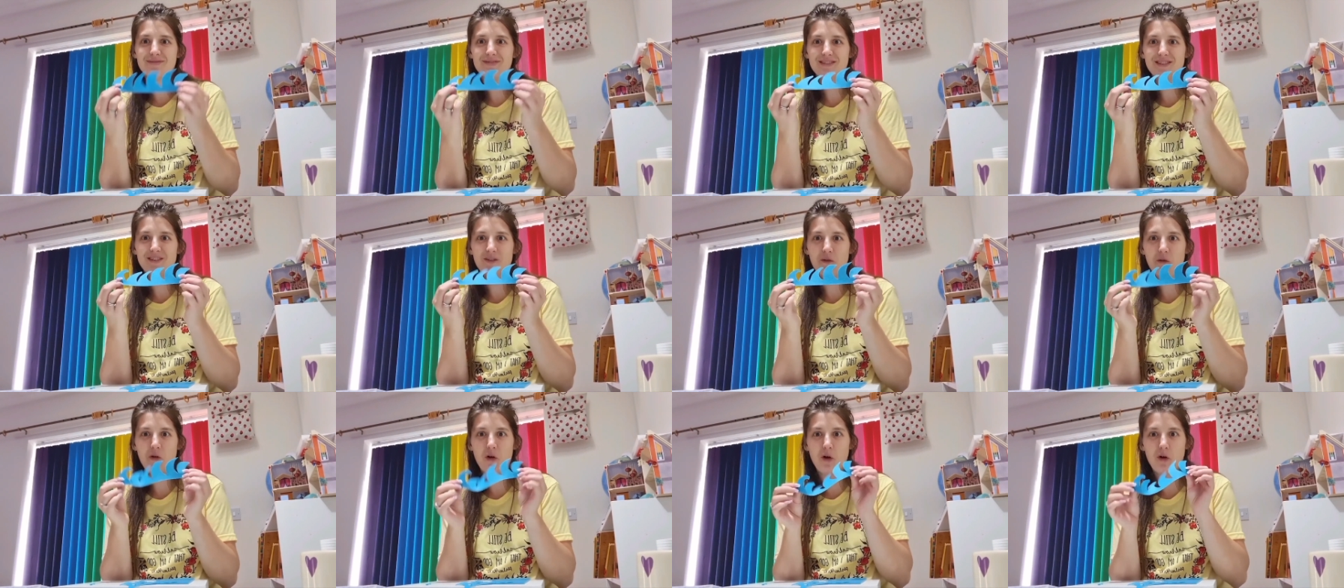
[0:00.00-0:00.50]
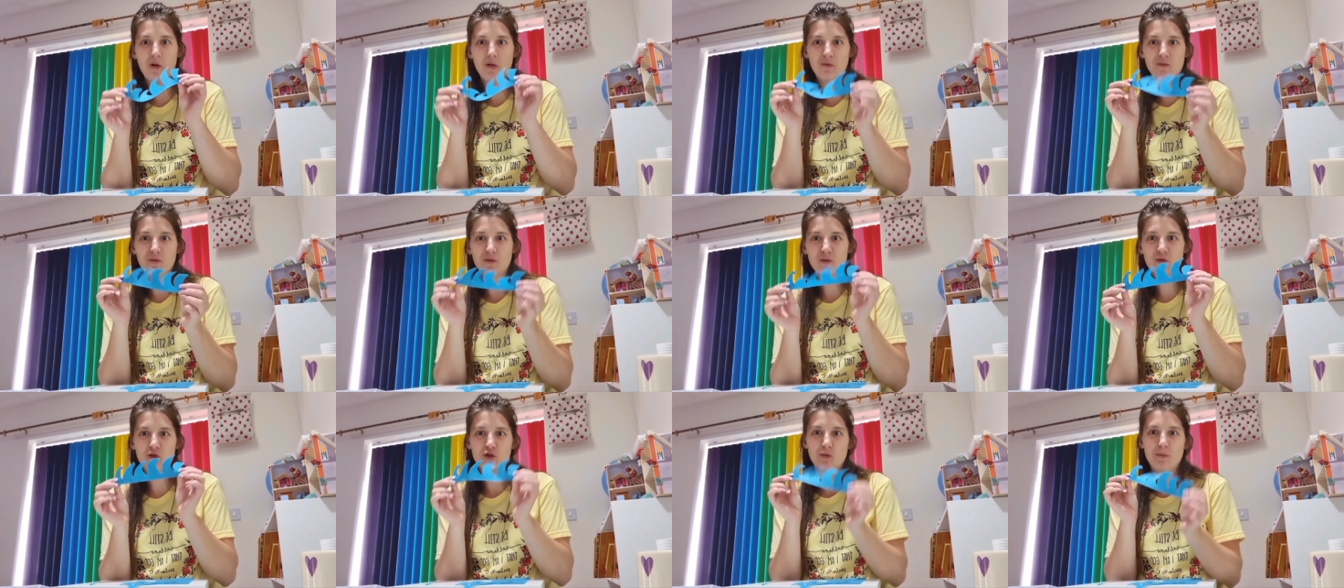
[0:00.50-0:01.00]
I've got
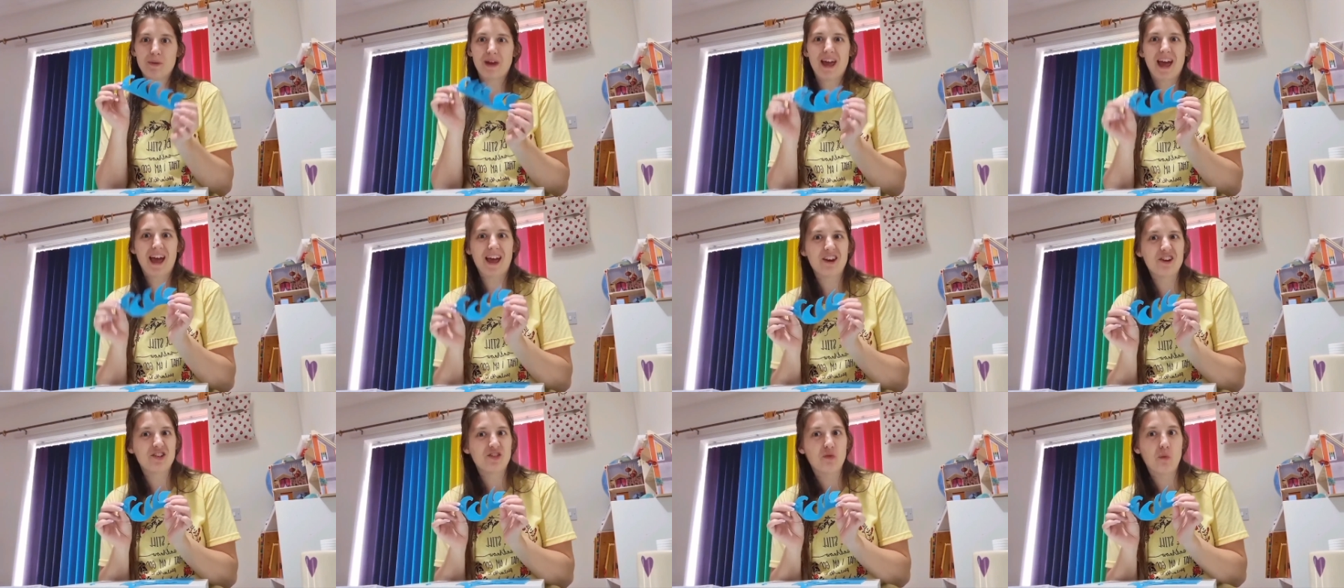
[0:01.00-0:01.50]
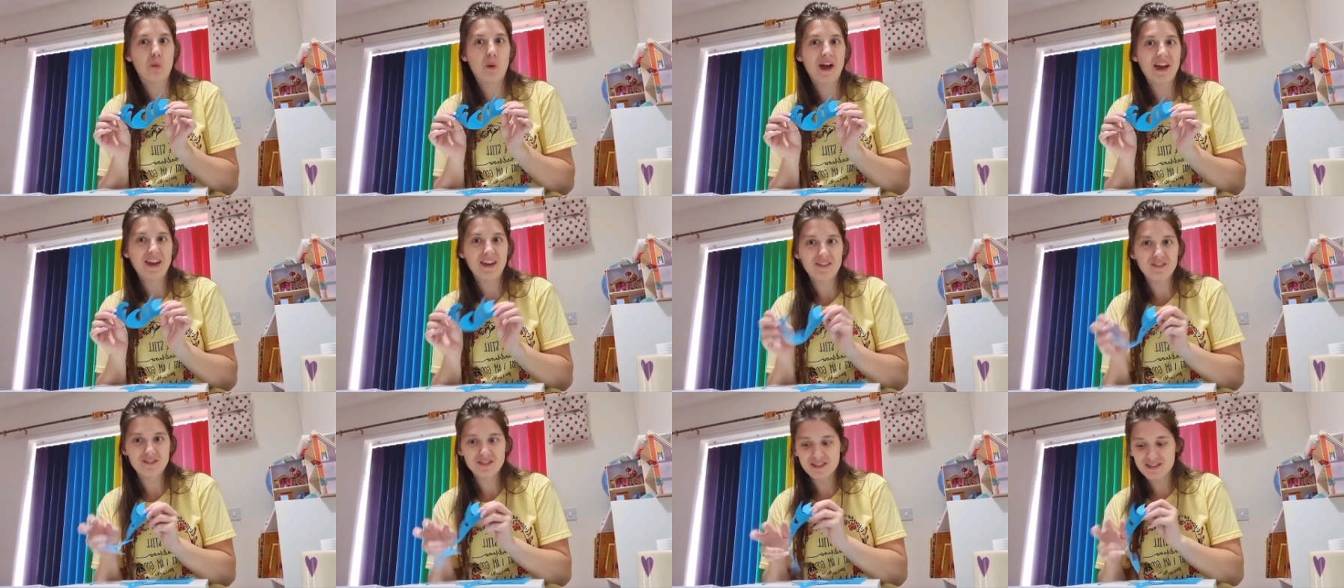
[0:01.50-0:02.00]
some kind of
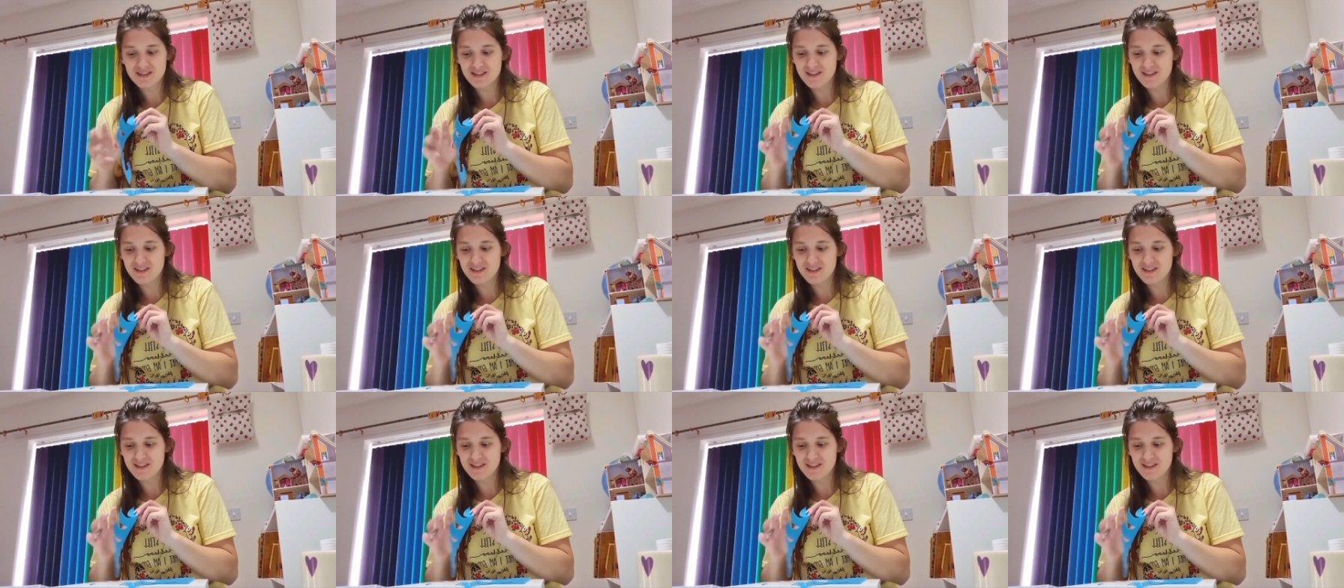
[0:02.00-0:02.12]
waves.